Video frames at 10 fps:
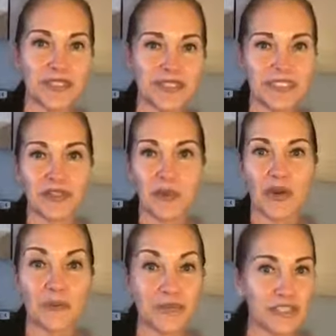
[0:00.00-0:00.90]
I said, you know what,
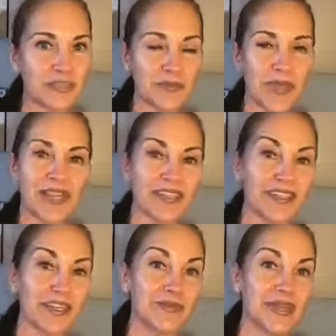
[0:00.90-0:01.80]
I'm just making
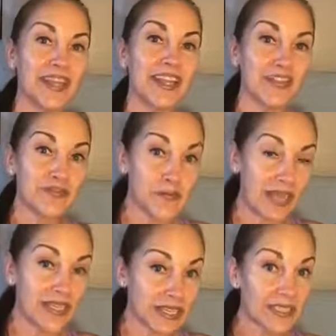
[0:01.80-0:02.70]
them. If
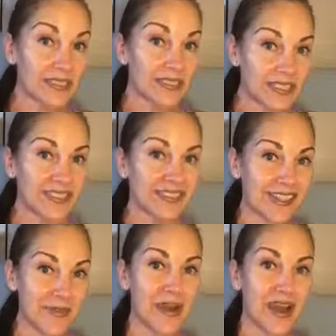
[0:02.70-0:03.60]
my kids eat
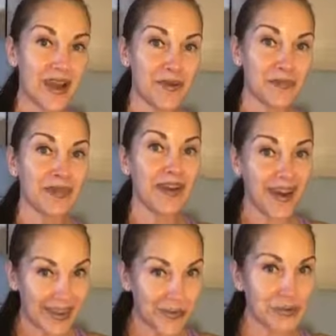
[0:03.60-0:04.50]
them up,
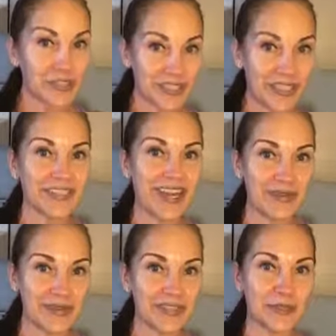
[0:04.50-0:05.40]
I will share
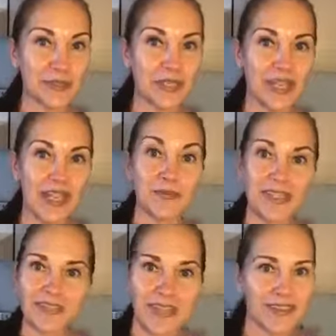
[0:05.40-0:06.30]
that recipe. And my
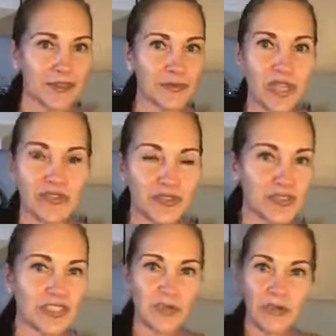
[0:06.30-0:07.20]
son comes in. As soon
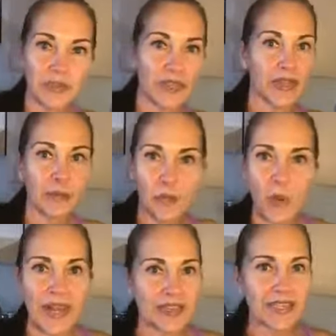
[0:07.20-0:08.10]
as they were done, they
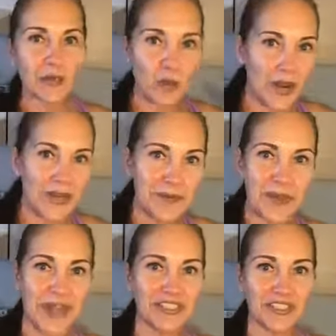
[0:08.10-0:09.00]
were waiting
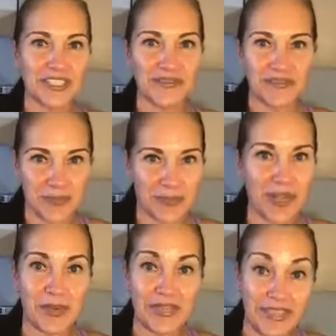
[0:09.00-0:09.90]
patiently for them to
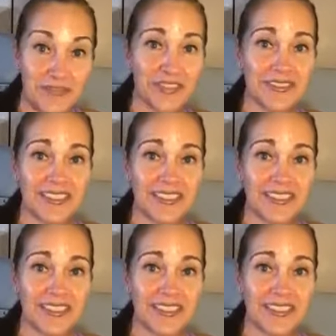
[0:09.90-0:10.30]
come out of the oven.